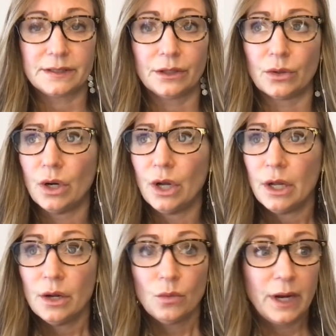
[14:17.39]
So
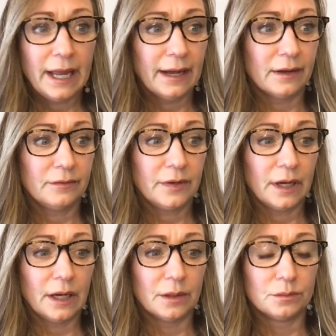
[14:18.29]
we have
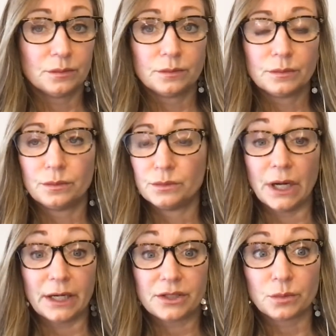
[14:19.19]

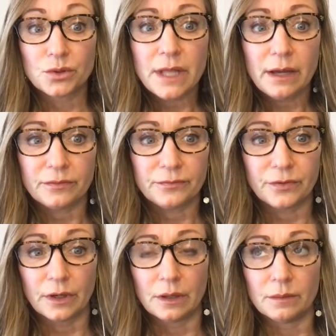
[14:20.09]
Dr. Bruce Leff
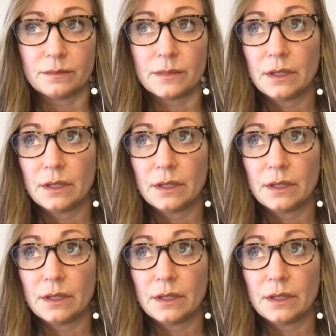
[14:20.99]
from